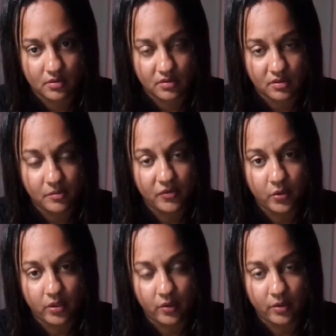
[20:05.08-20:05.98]
Some of you
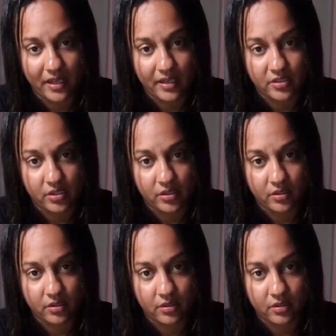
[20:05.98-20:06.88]
are going back to
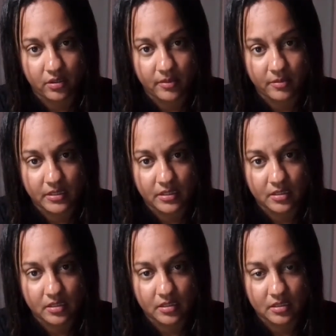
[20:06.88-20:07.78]
your commitments.